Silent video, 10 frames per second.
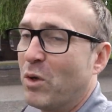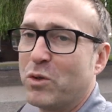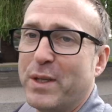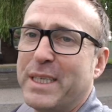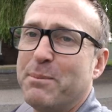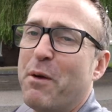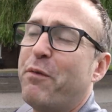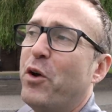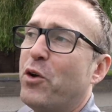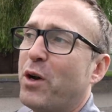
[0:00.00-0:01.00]
so this is my
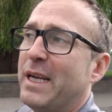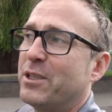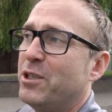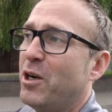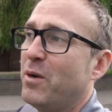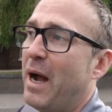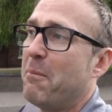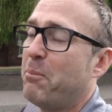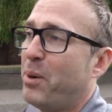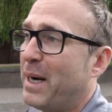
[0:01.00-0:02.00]
third lesson now,
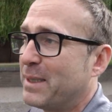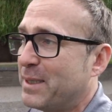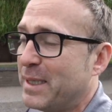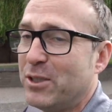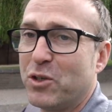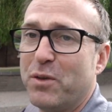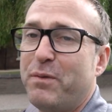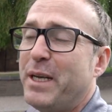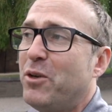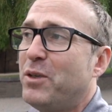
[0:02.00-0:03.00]
I'm practicing. So the
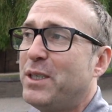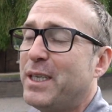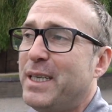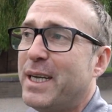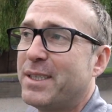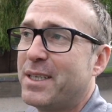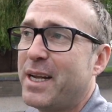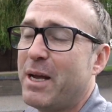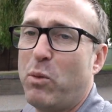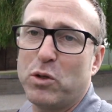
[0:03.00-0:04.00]
video you seen
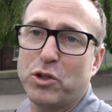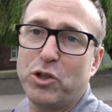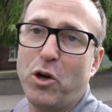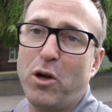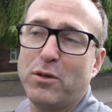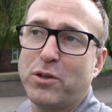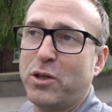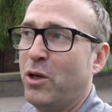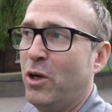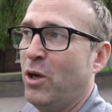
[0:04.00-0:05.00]
yesterday was
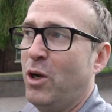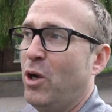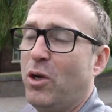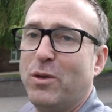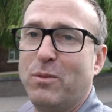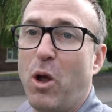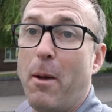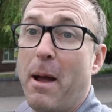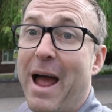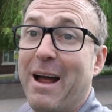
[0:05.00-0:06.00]
shot
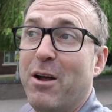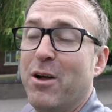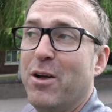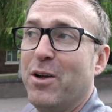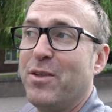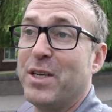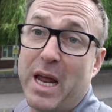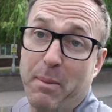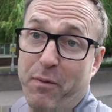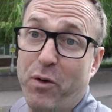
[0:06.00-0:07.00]
uh, the
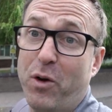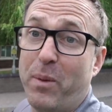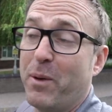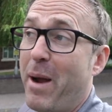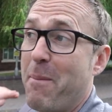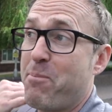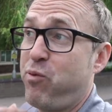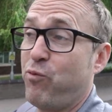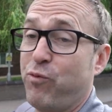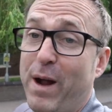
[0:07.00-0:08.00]
day before when I went,
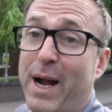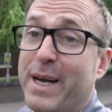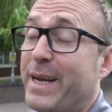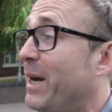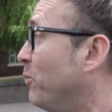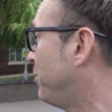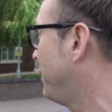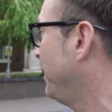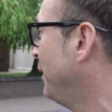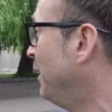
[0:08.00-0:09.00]
I need help.
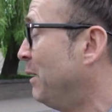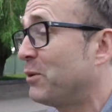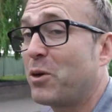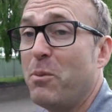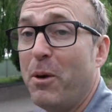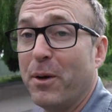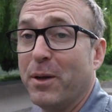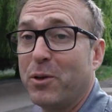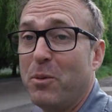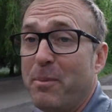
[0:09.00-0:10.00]
So come on,
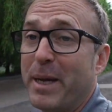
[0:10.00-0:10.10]
come and